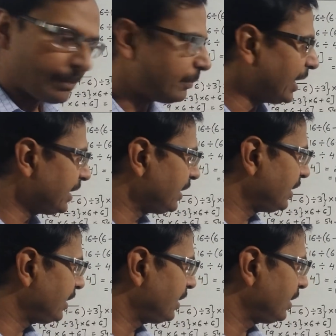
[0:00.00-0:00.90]
by
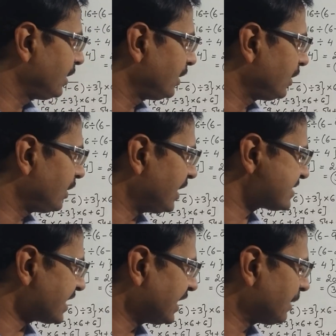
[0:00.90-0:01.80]

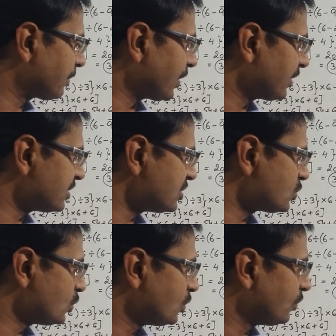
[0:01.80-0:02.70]
assigning priority
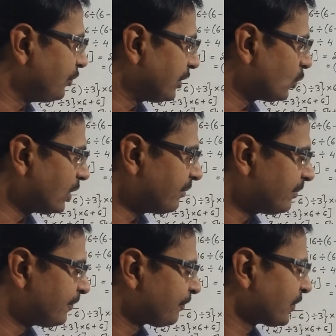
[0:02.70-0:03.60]
to
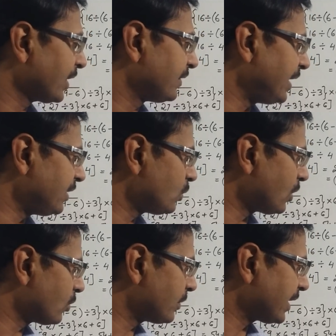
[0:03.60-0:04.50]
vinculum, then to
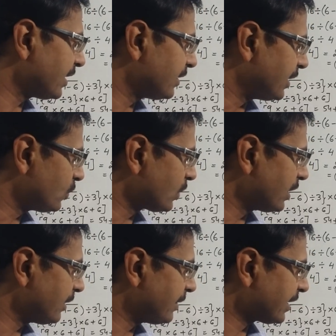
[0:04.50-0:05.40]
round bracket, then to
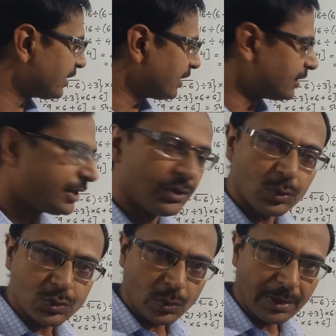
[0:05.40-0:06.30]
curly bracket, and then
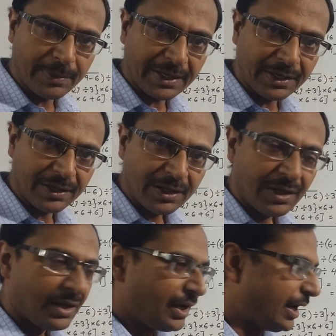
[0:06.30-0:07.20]
to square bracket,
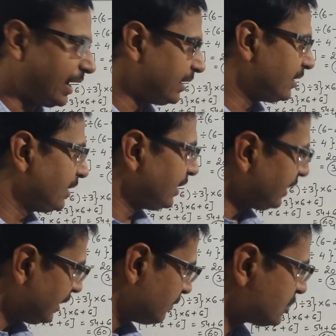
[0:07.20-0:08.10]
and
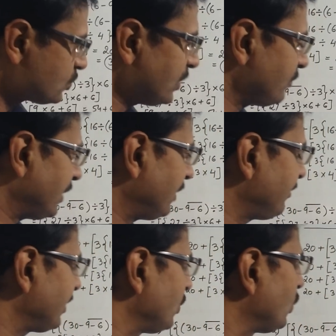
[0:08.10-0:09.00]
in between
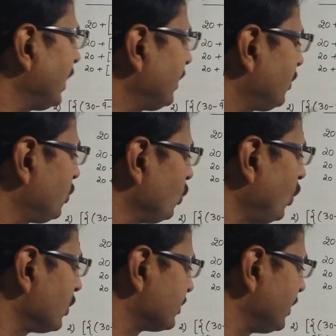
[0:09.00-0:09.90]
whenever you get two
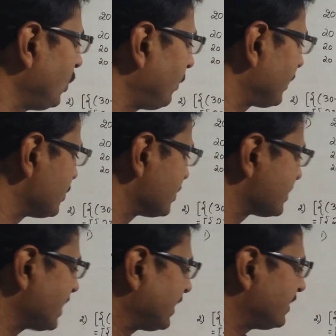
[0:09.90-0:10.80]
or three
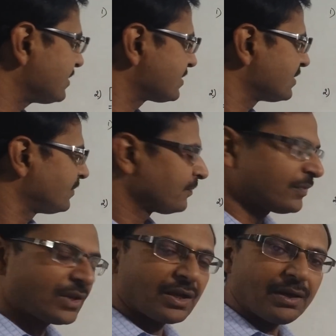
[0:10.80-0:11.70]
operations like this,
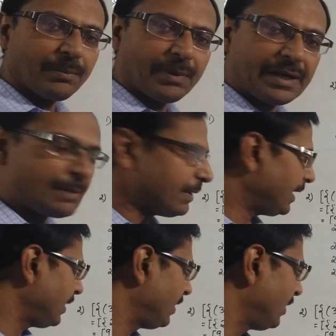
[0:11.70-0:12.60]
multiply